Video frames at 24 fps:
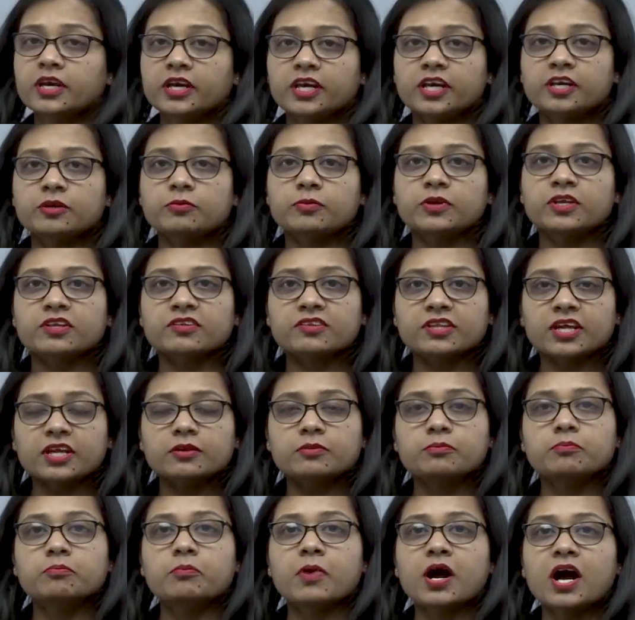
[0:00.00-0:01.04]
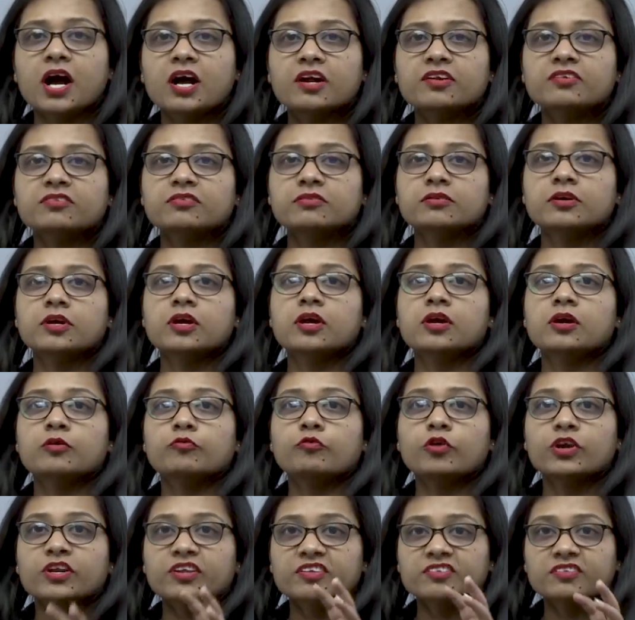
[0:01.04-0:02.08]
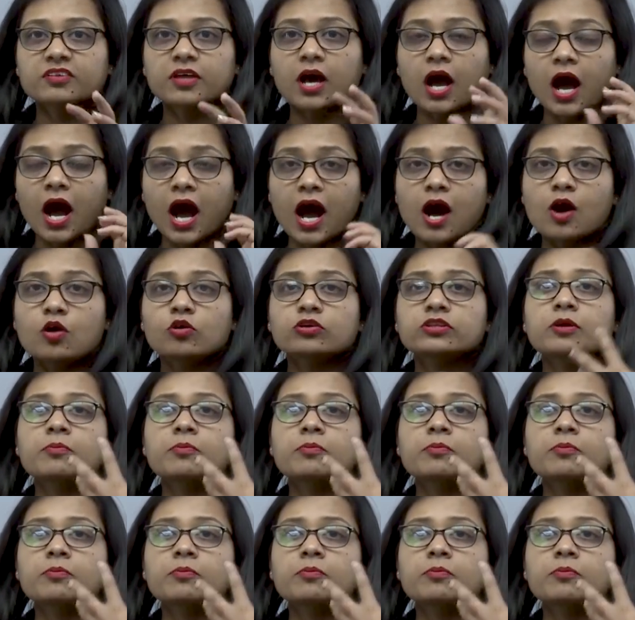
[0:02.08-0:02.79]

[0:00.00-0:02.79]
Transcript: It means that Mars, how the